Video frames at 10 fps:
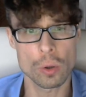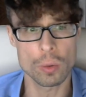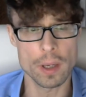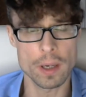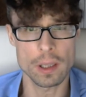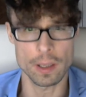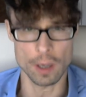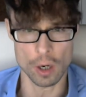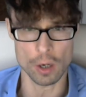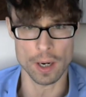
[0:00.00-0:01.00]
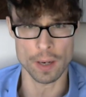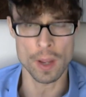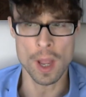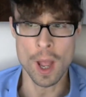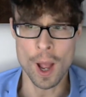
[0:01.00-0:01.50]
we really are. And
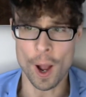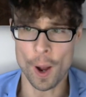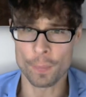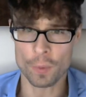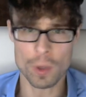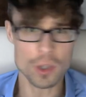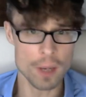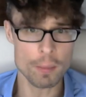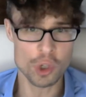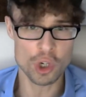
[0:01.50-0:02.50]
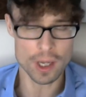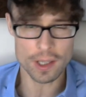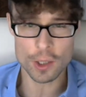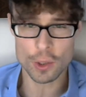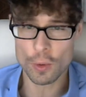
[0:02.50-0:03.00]
what's
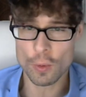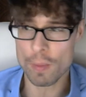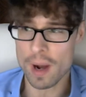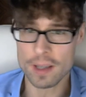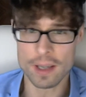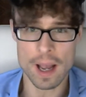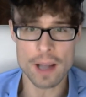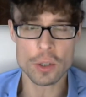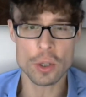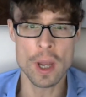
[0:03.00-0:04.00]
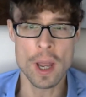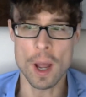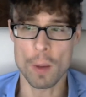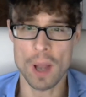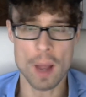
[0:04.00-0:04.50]
epigenetics, you might ask?
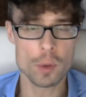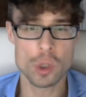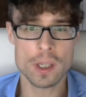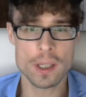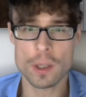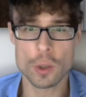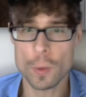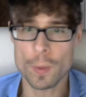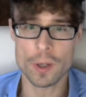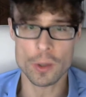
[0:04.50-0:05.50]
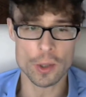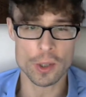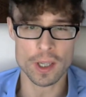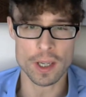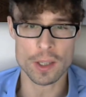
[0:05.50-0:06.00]
Well, epigenetics is super
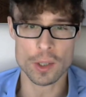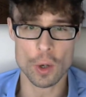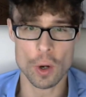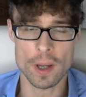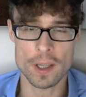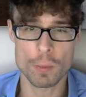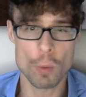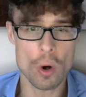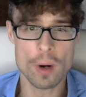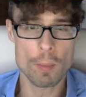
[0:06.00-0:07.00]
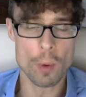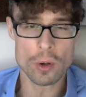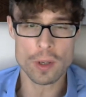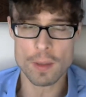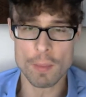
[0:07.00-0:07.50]
interesting. It's more
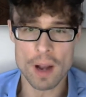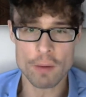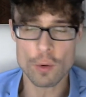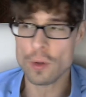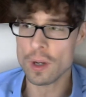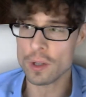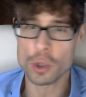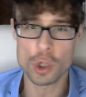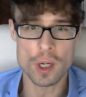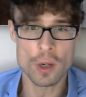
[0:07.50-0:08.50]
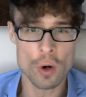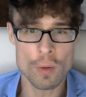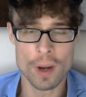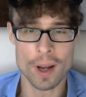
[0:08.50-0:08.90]
important in my view than the genome.